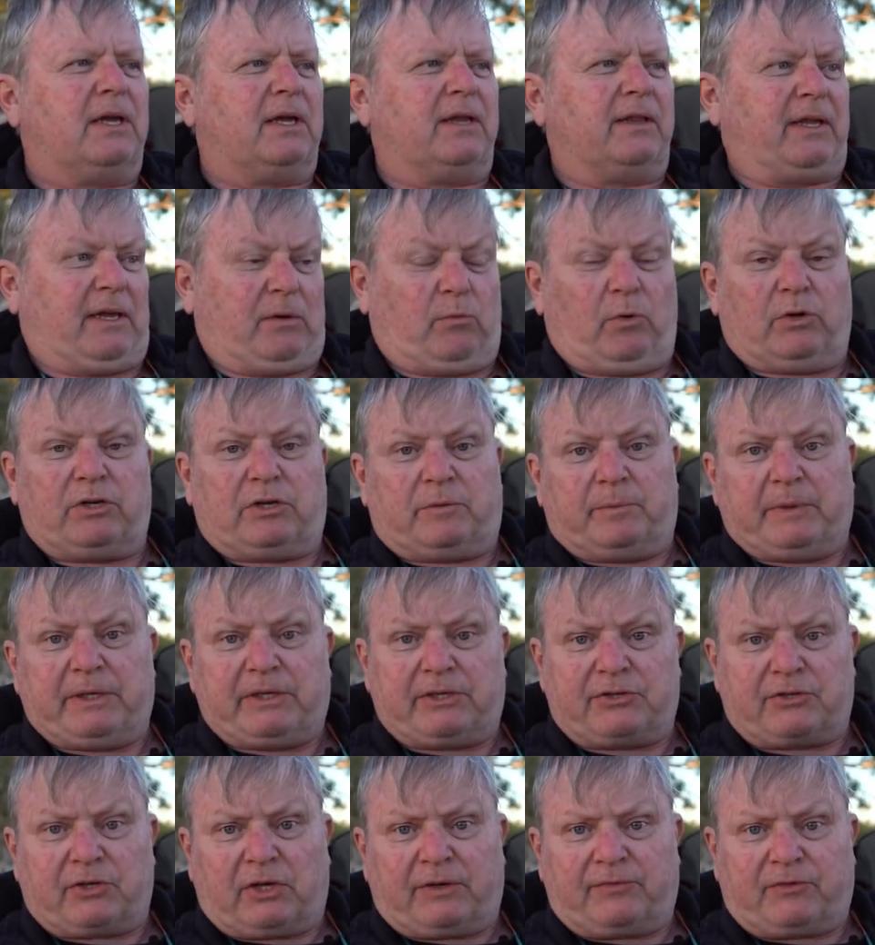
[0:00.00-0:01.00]
They wanted me
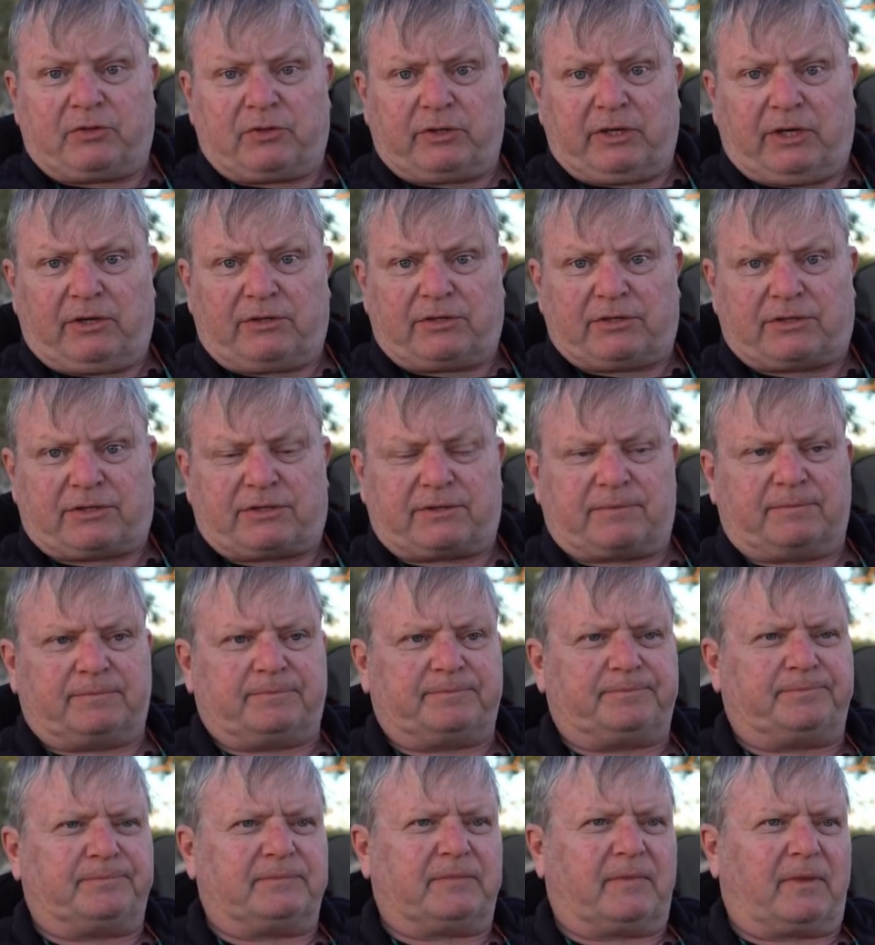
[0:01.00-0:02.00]
to drive Toyotas.
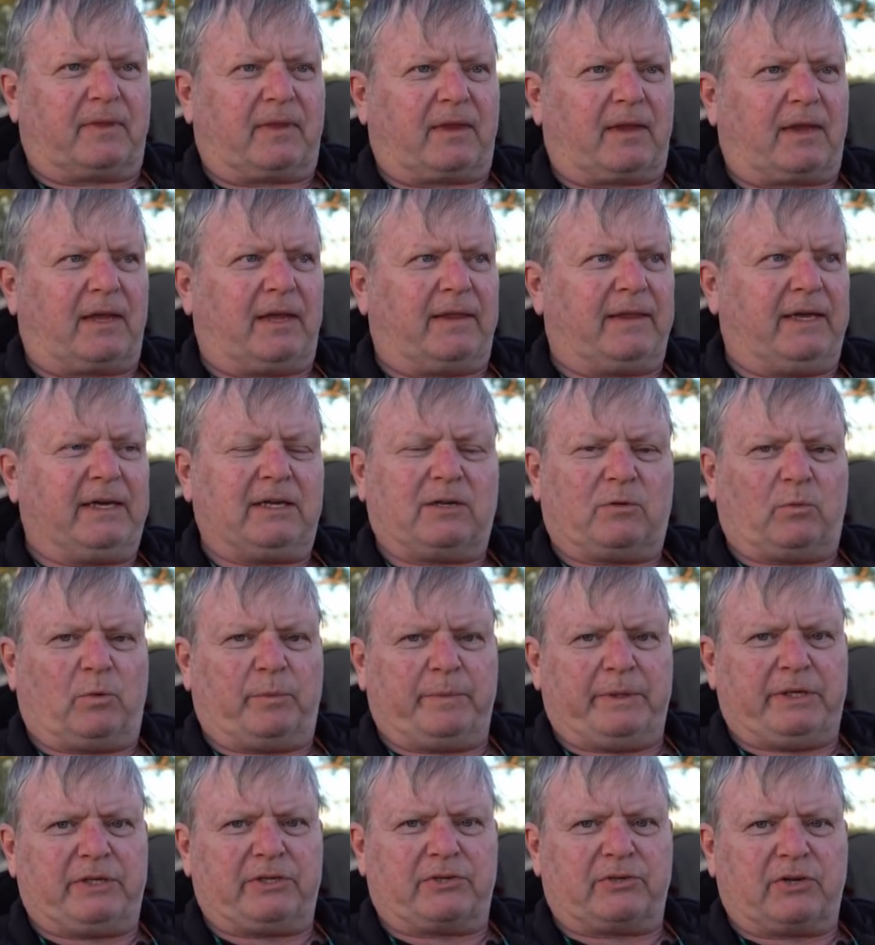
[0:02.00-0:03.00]
They didn't
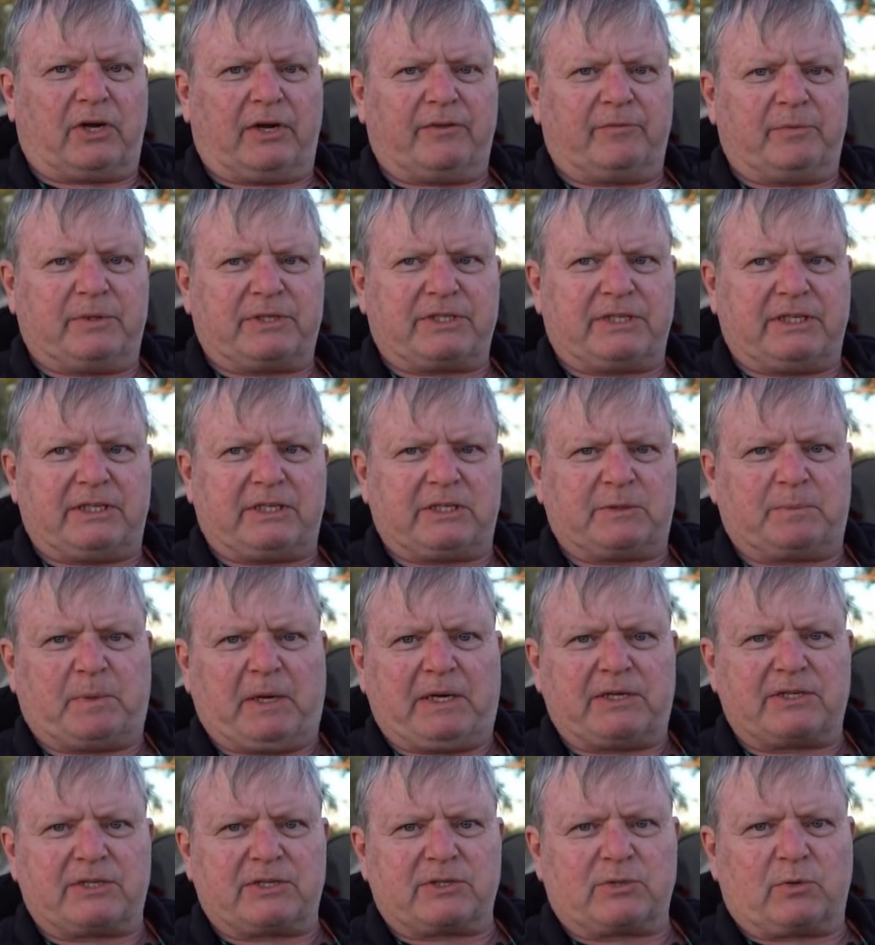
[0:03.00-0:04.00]
want me to drive
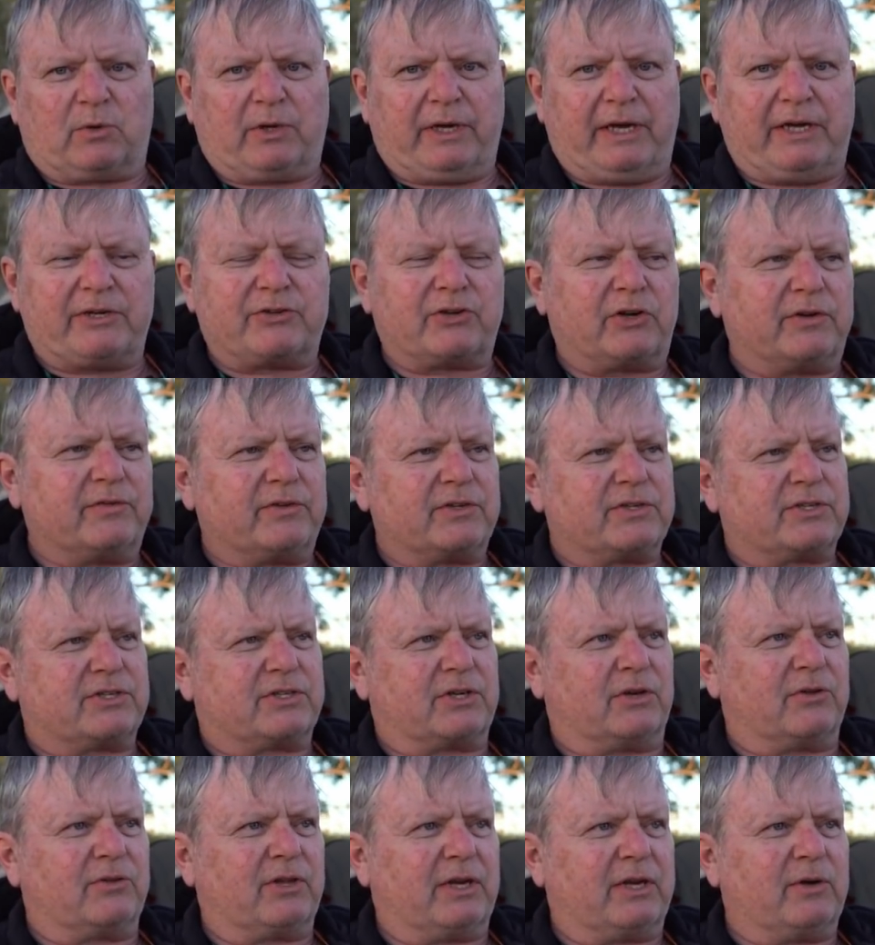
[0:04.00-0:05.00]
Mercedes-Benzes or Land Rovers,
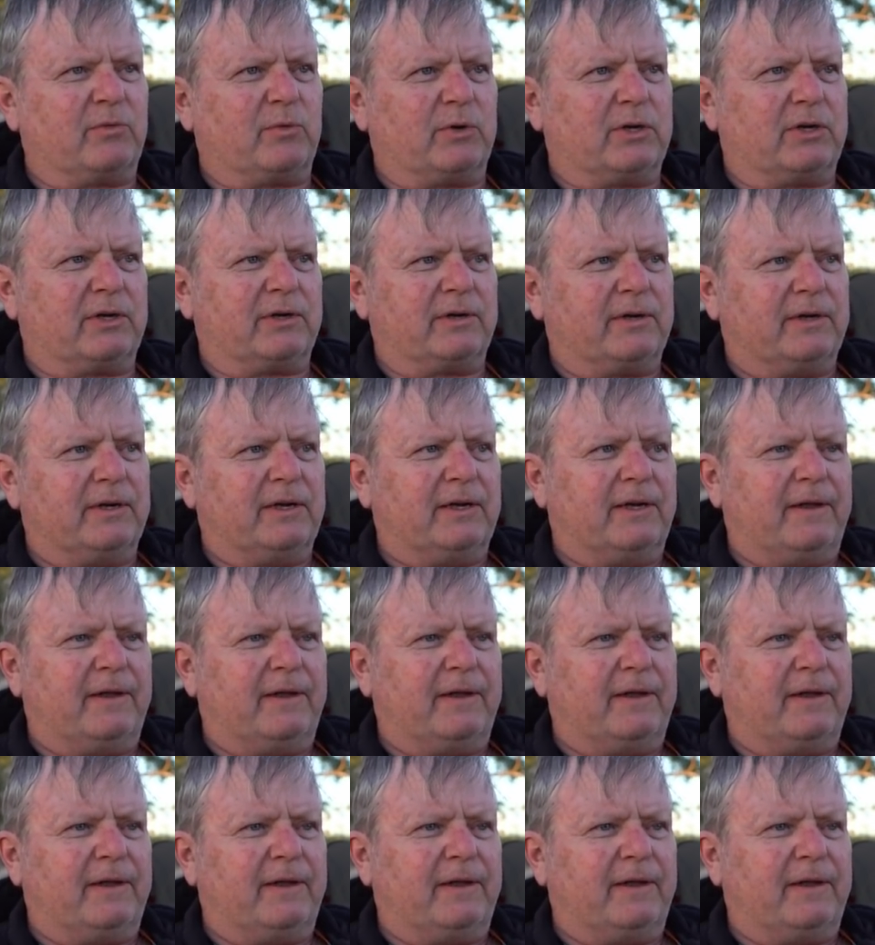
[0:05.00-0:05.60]
so they were